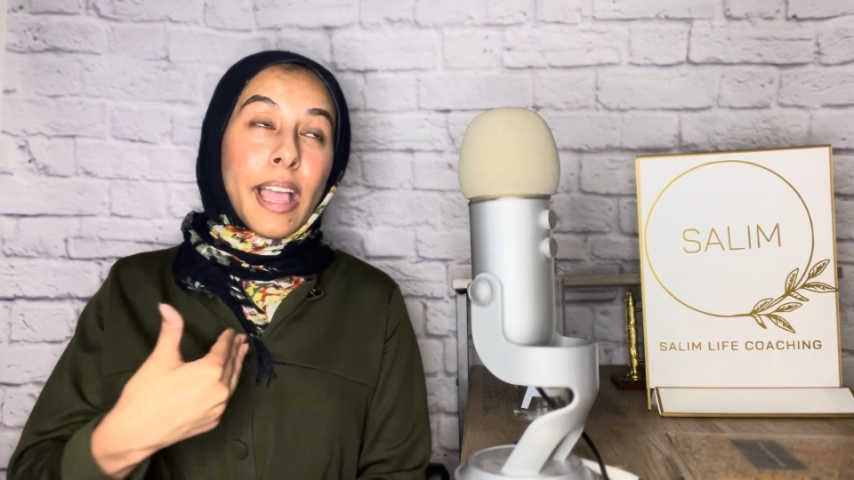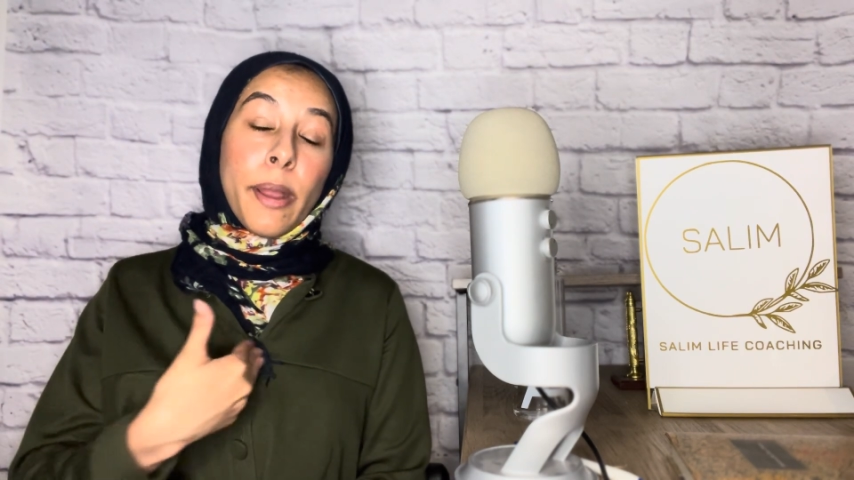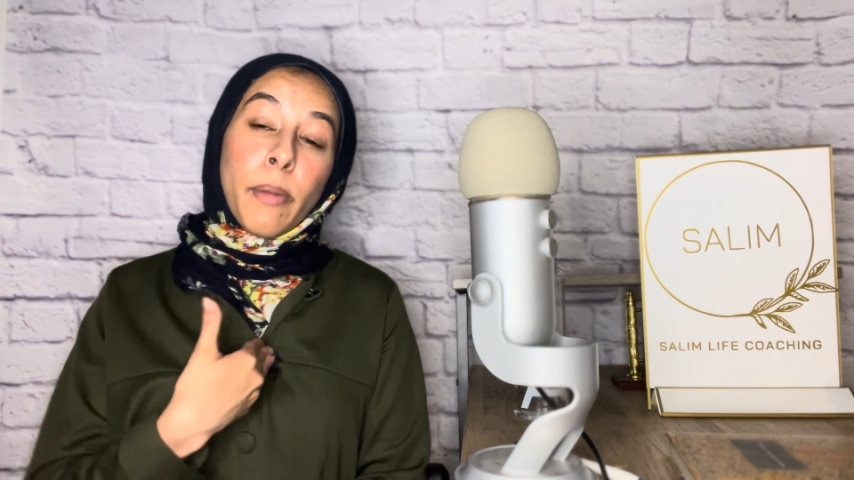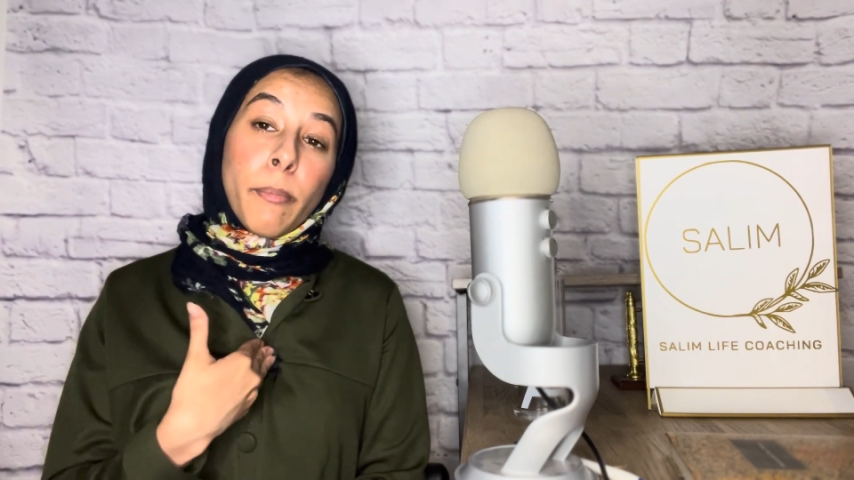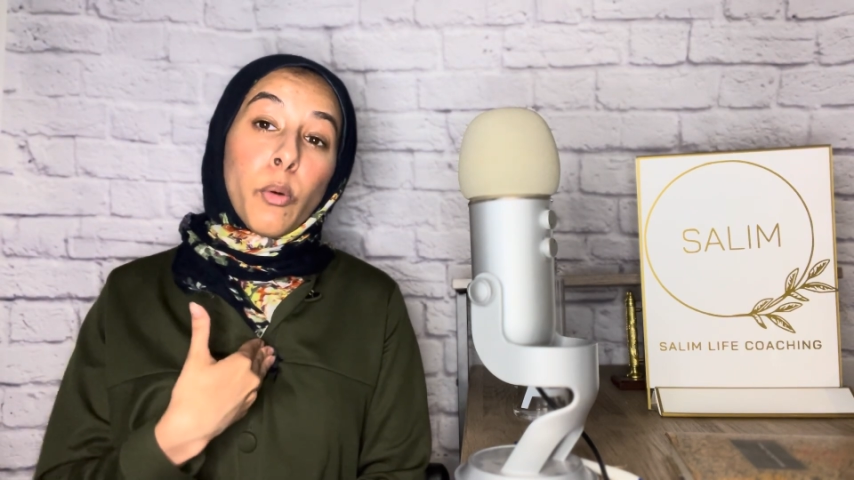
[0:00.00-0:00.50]
I
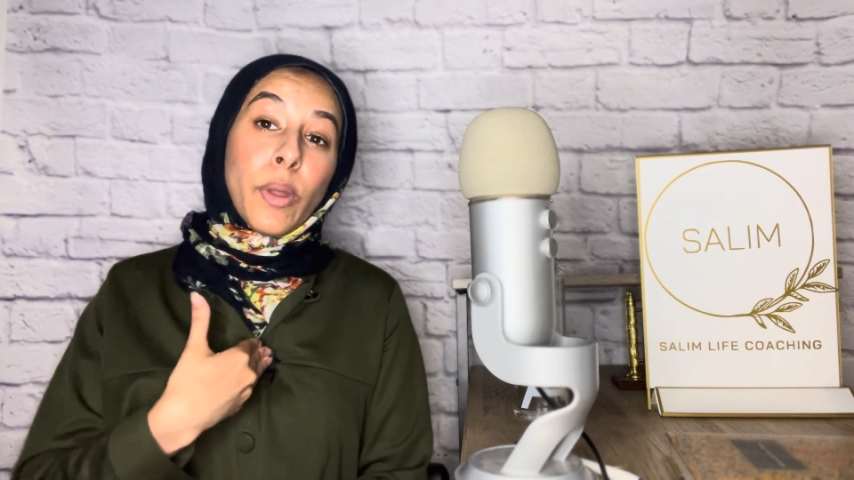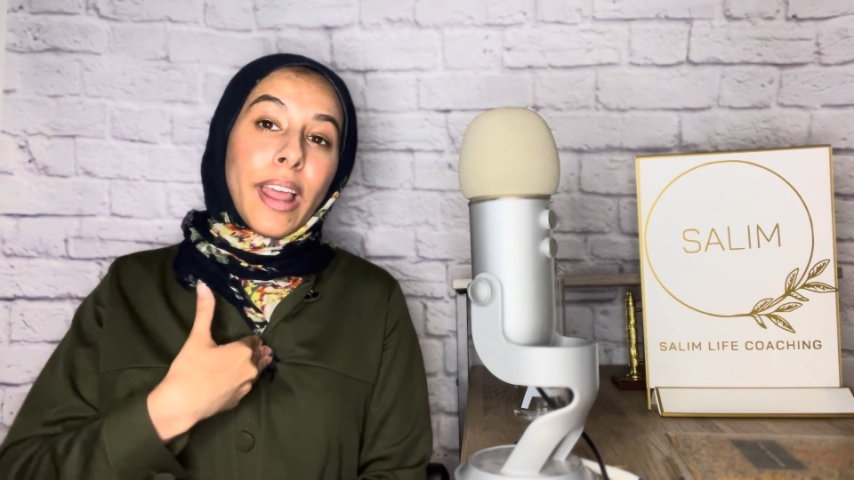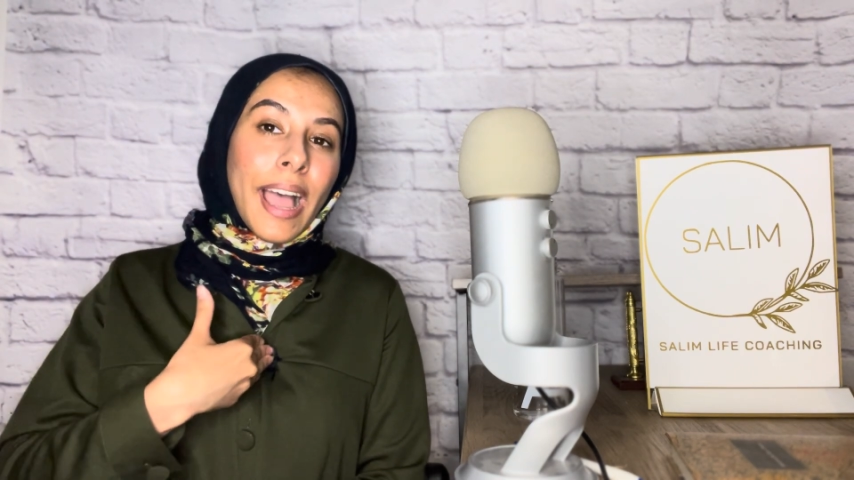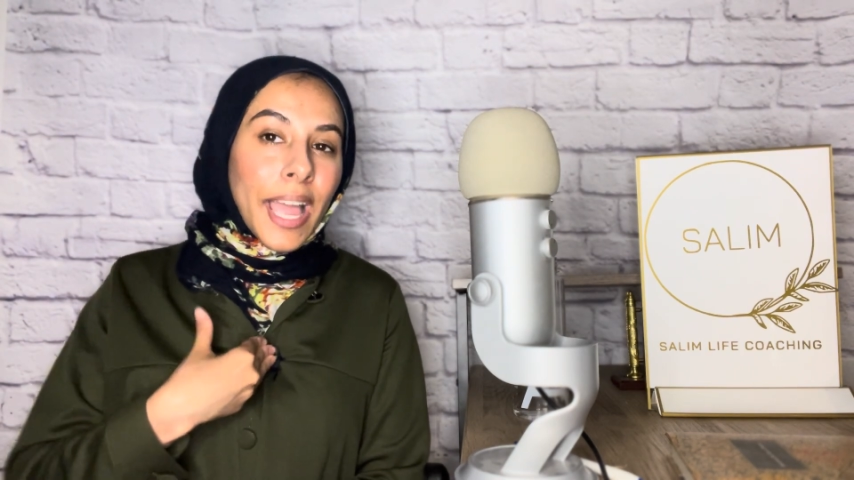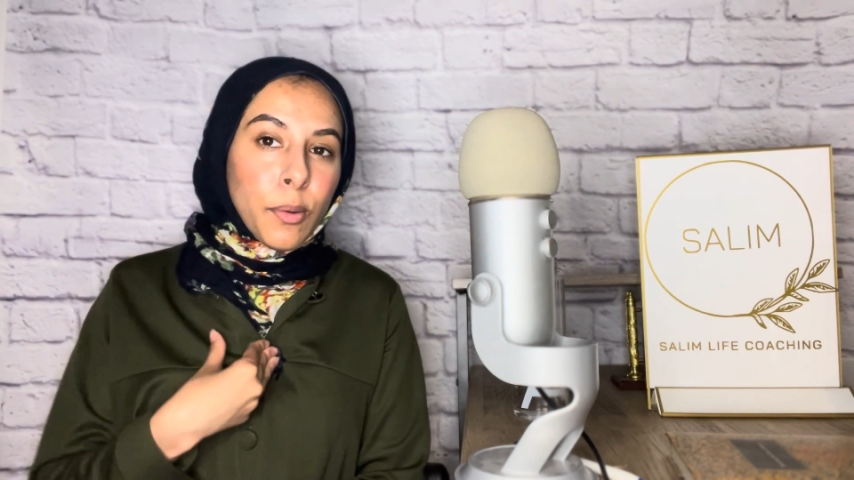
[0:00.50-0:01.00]
remember when
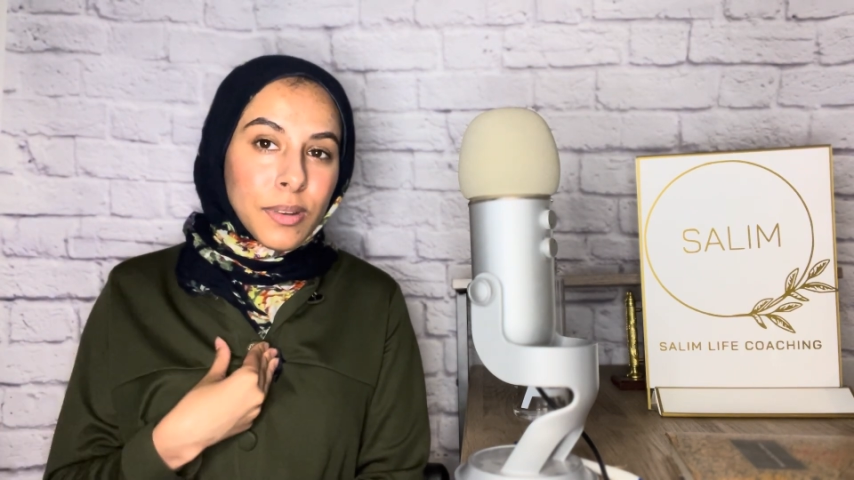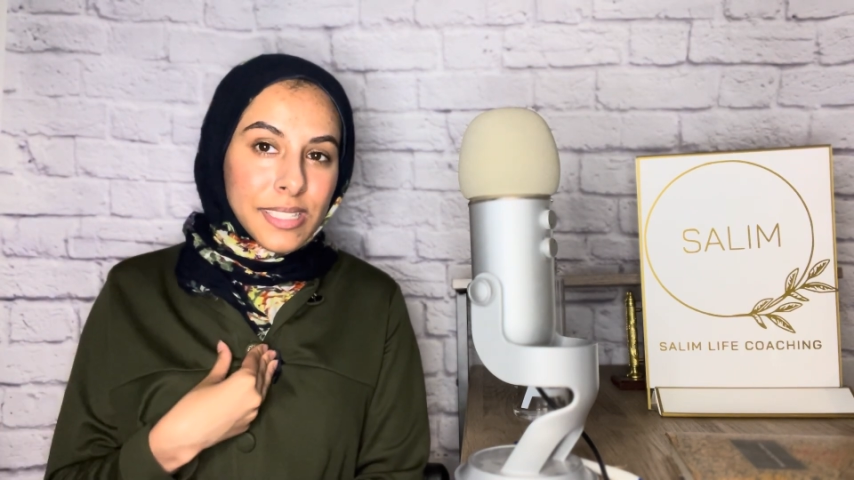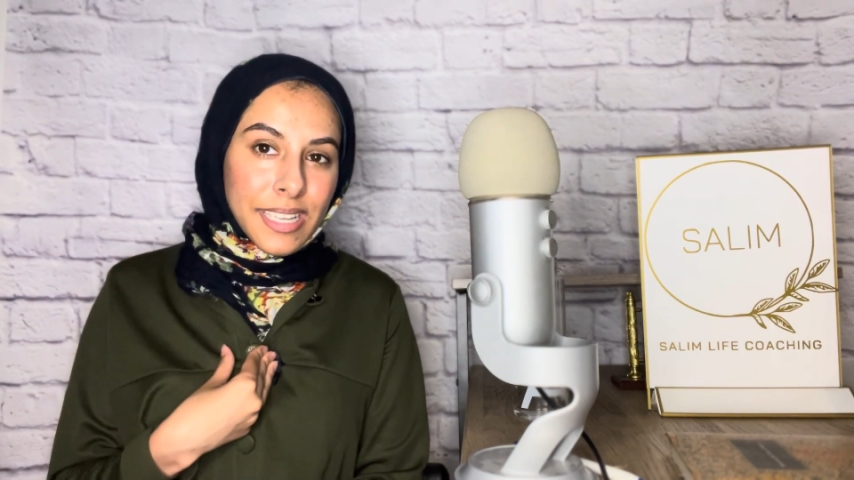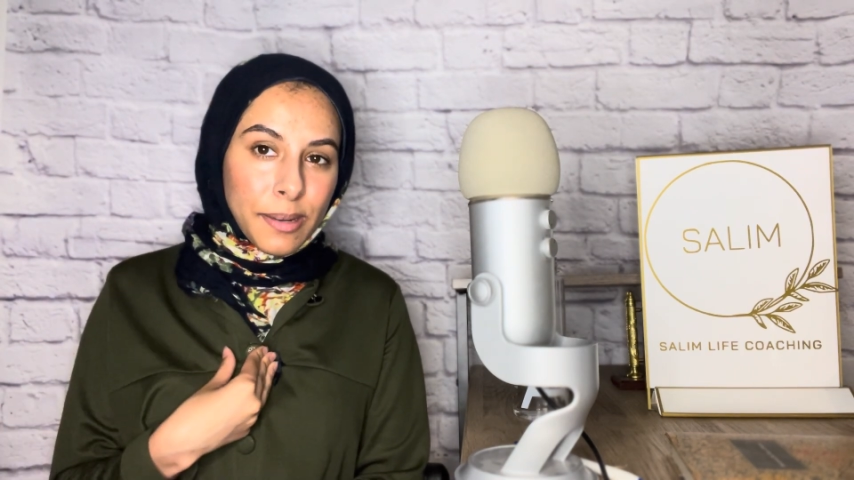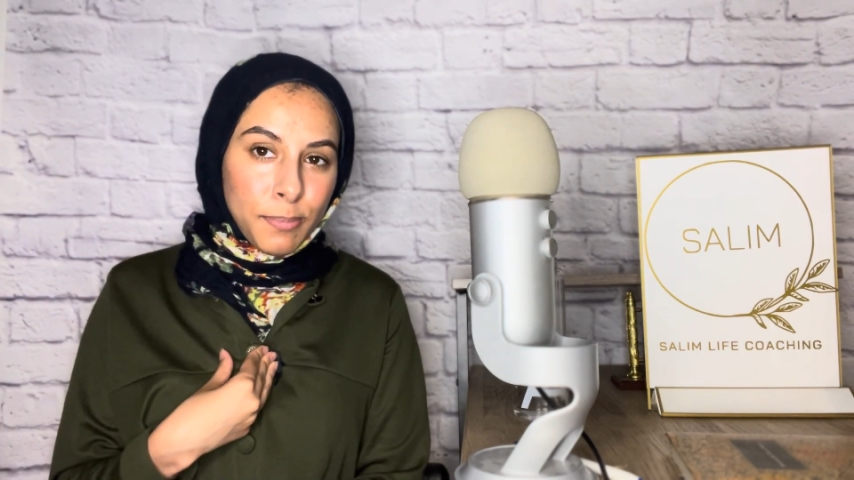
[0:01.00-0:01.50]
I
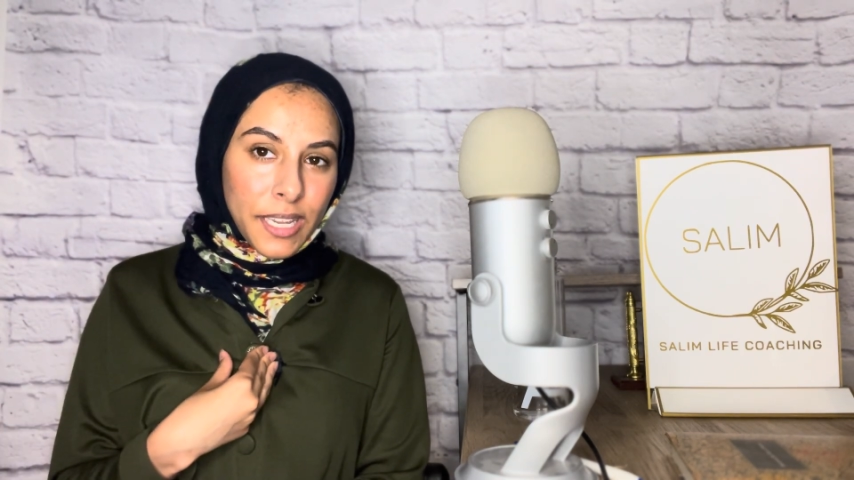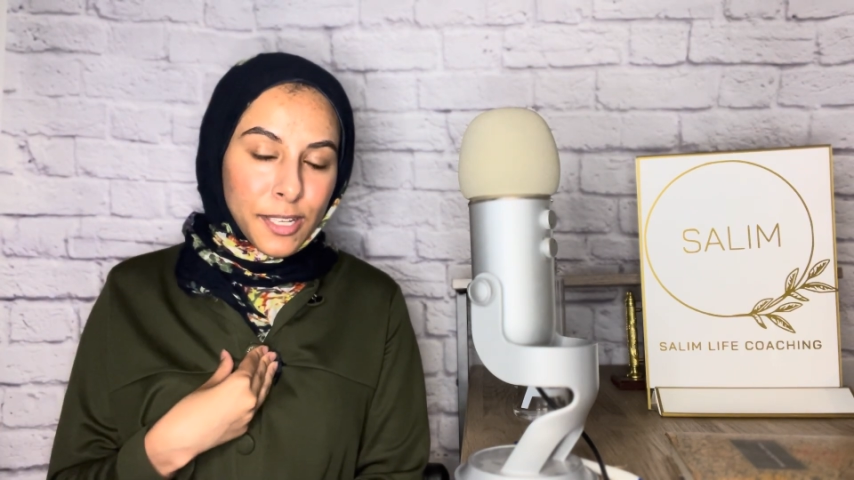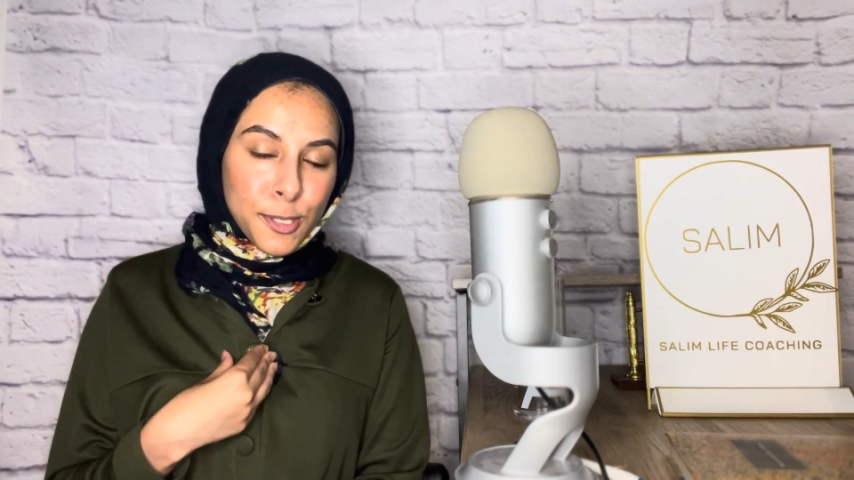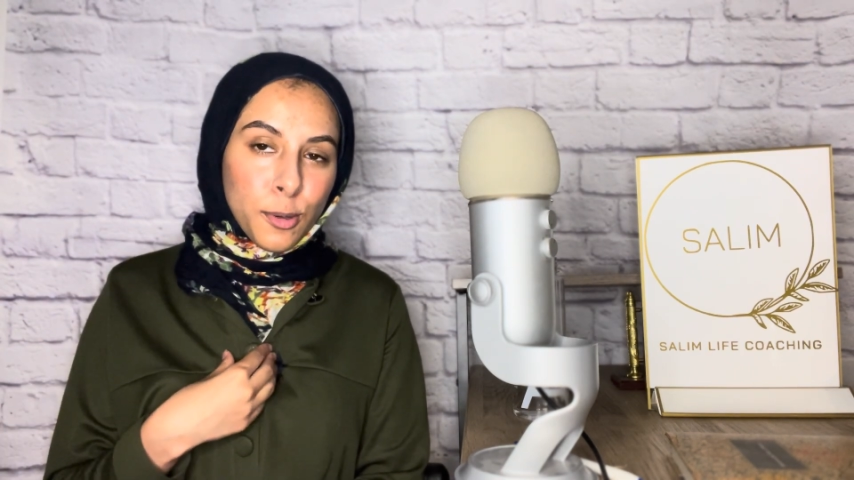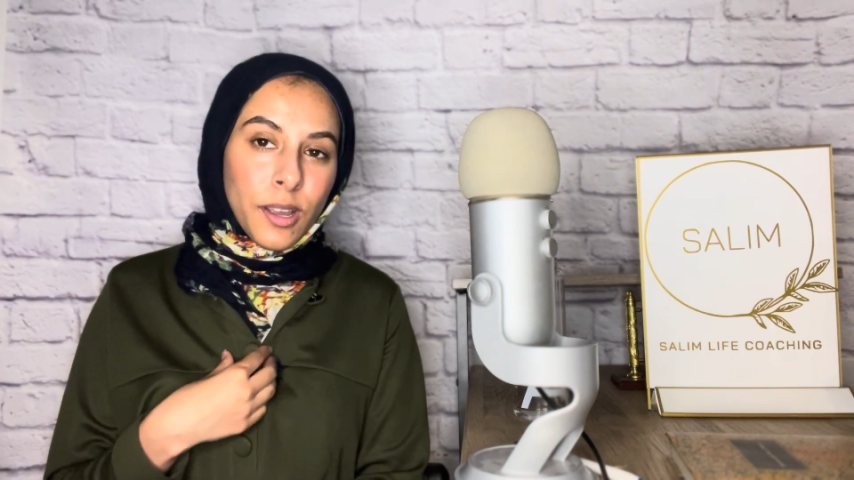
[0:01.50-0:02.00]
was in PA
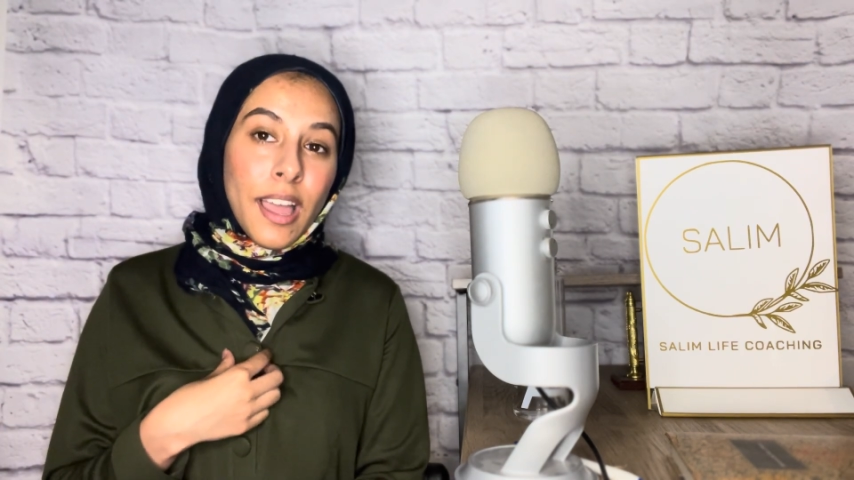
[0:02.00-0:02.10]
school,